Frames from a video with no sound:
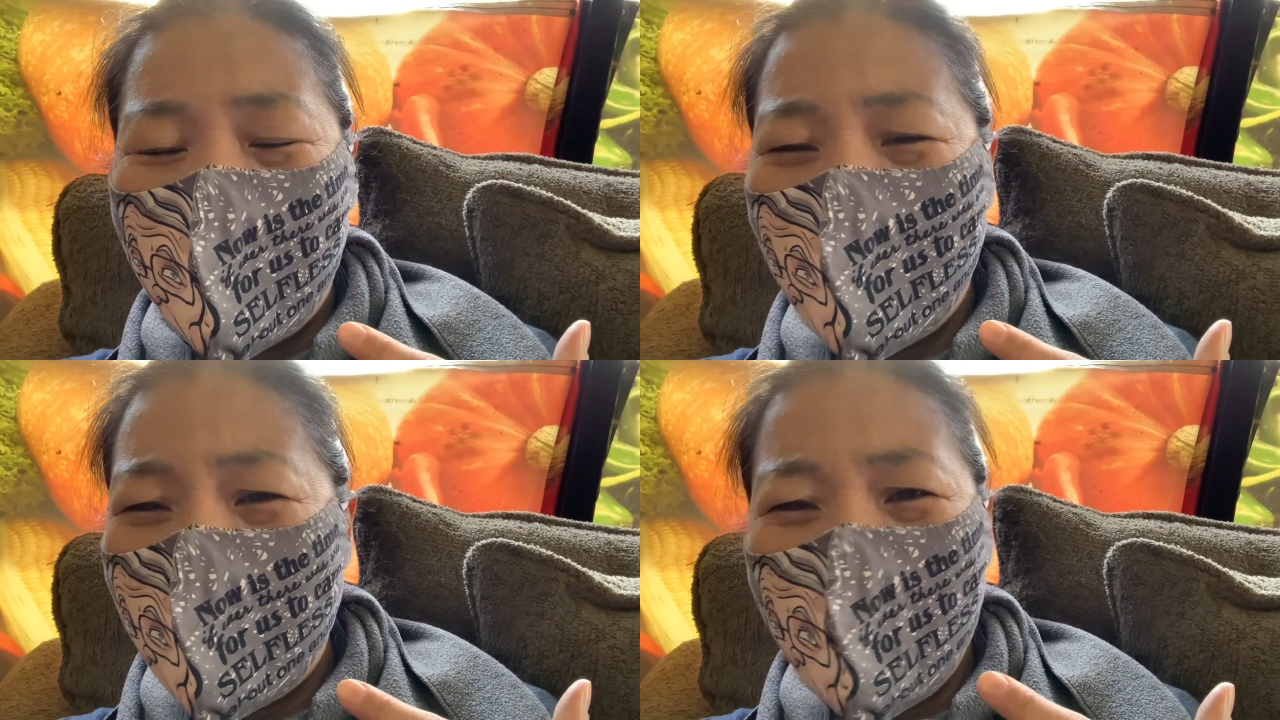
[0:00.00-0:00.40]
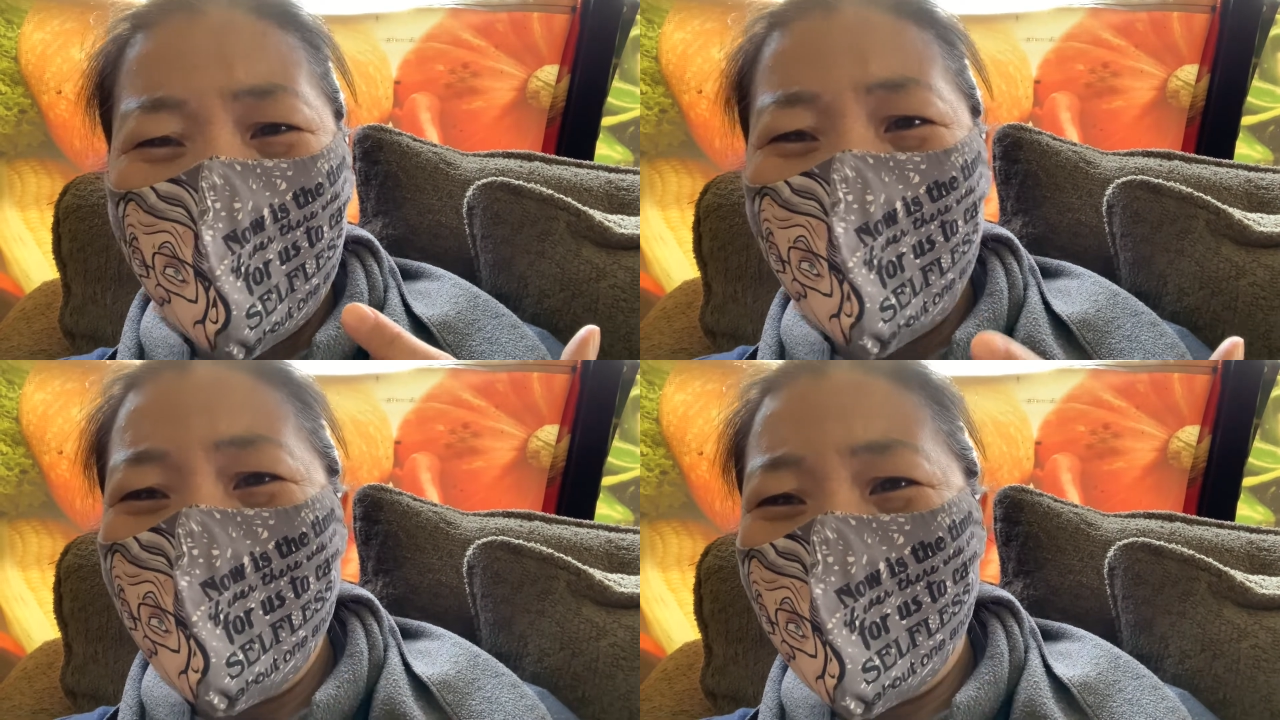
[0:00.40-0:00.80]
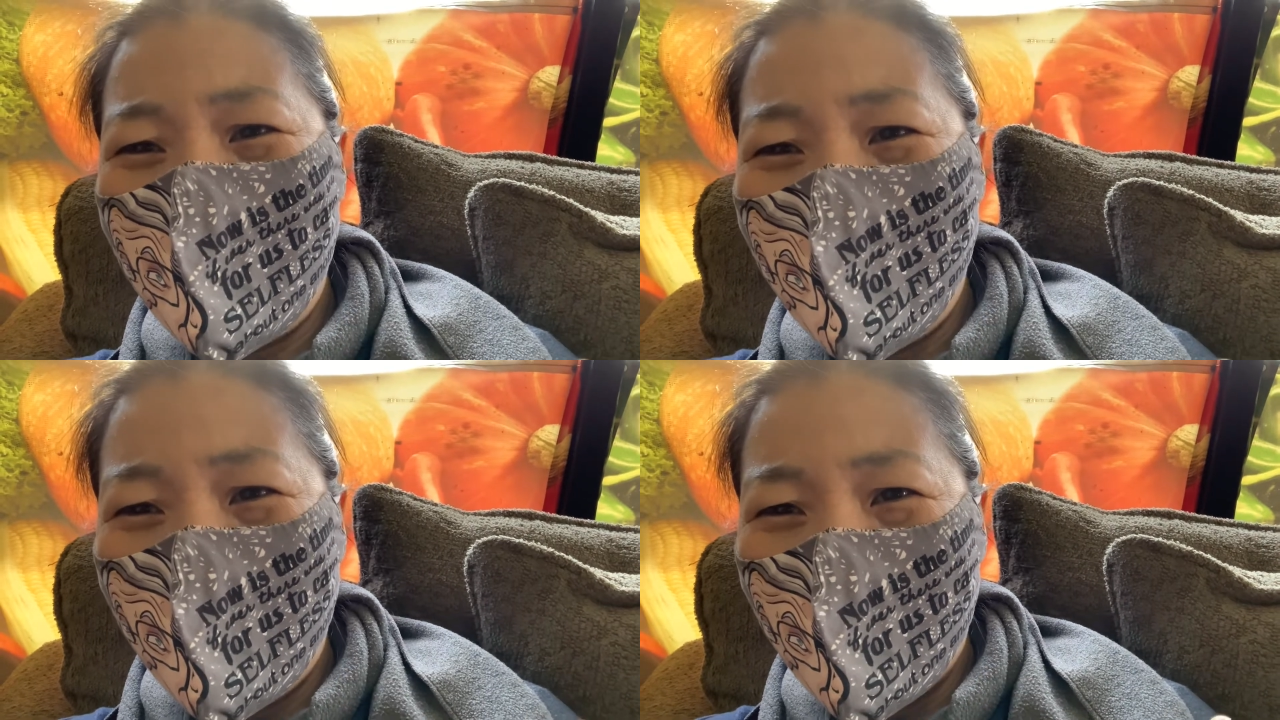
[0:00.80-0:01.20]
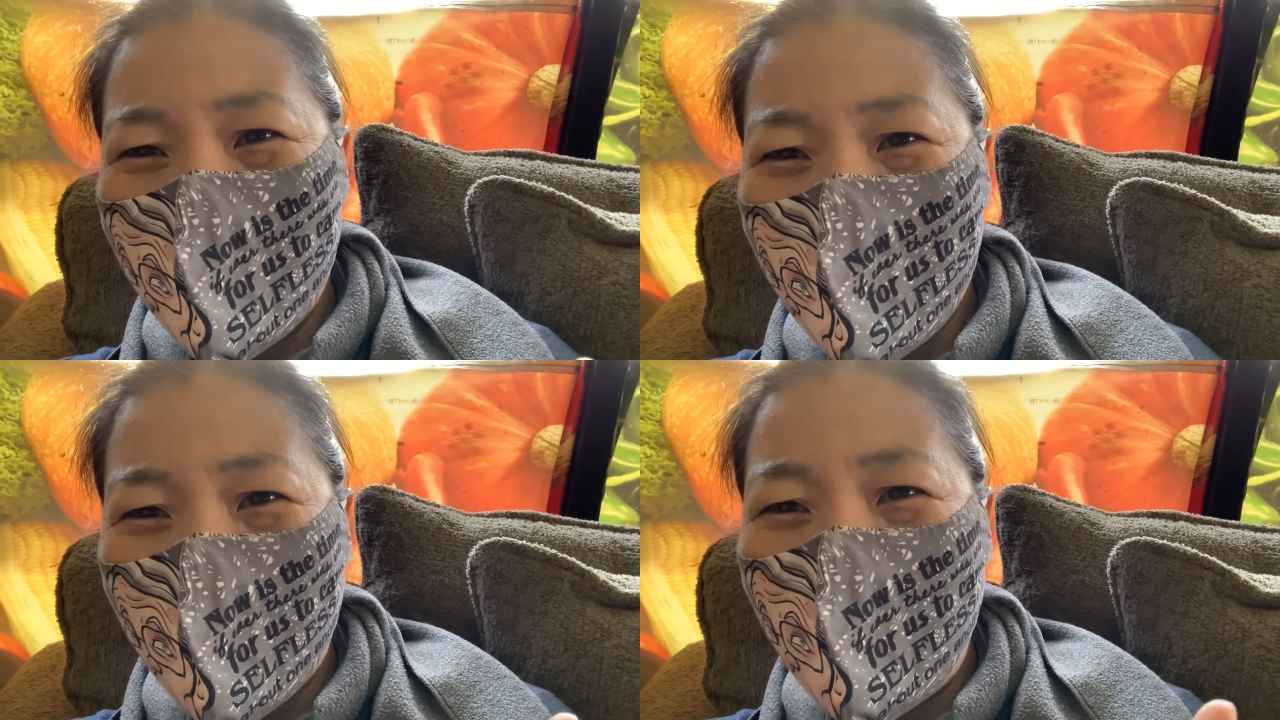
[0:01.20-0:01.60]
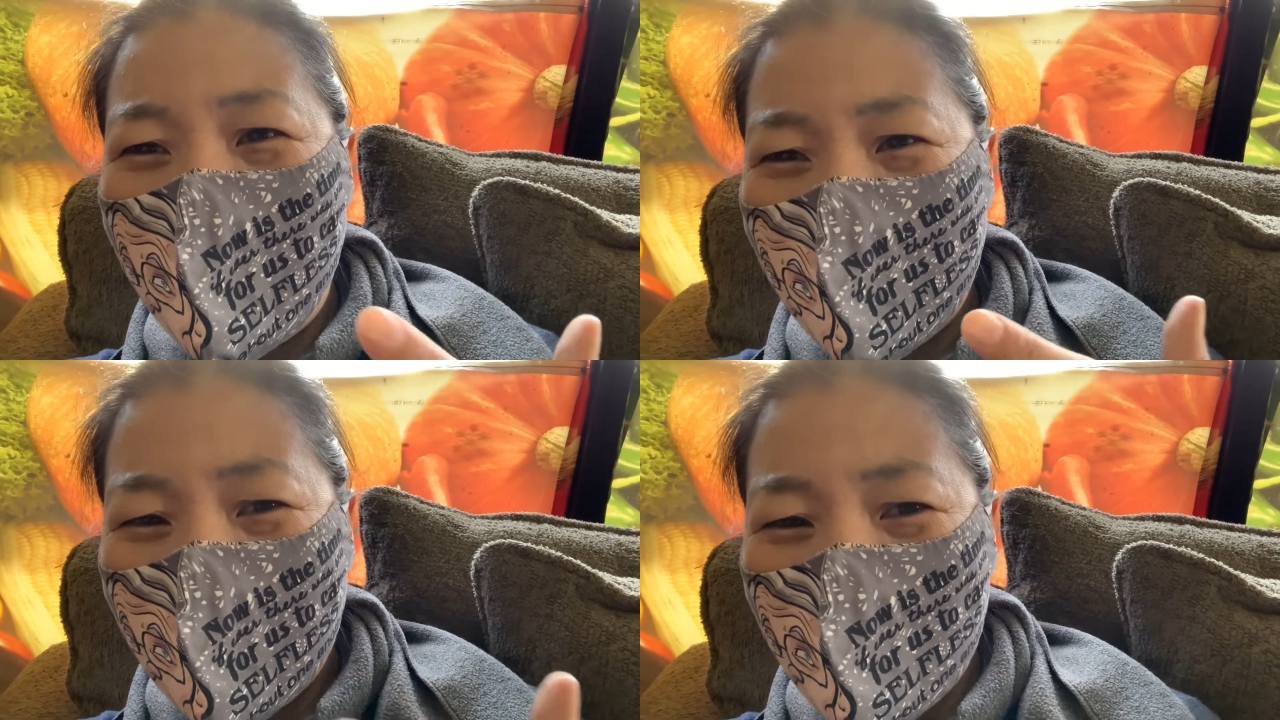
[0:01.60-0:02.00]
I can't move. So
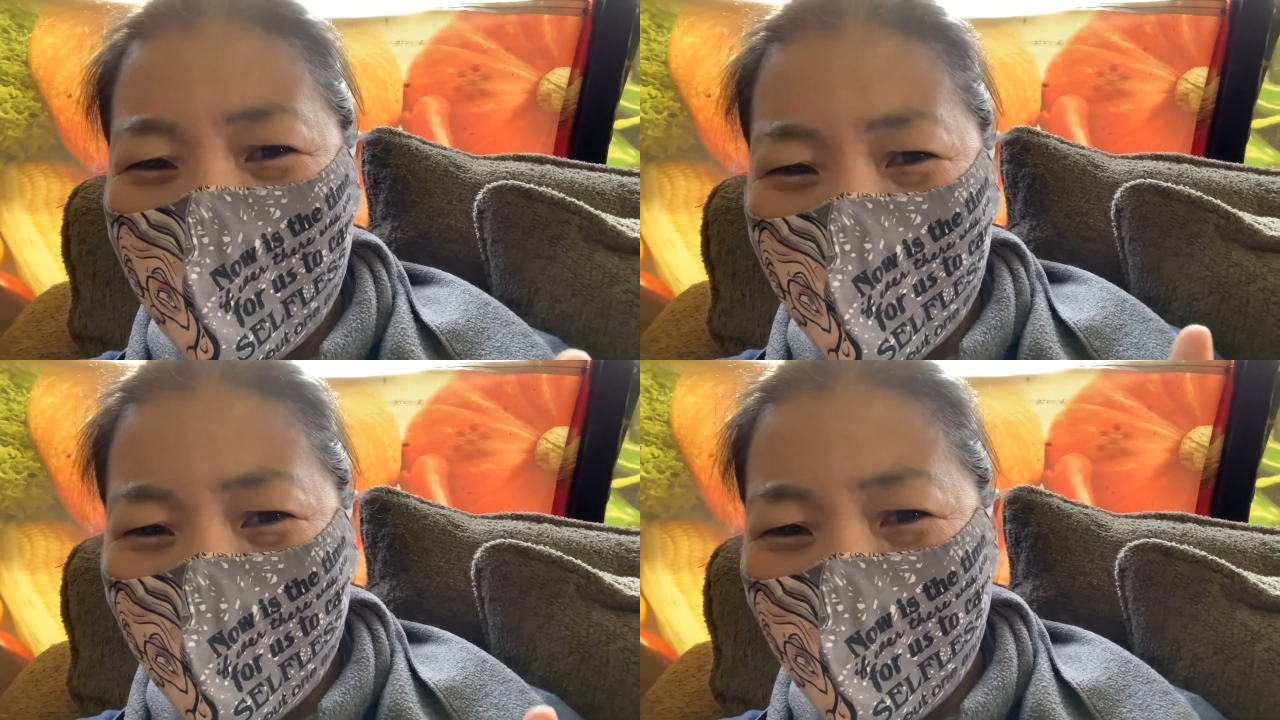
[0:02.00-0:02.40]
Badly is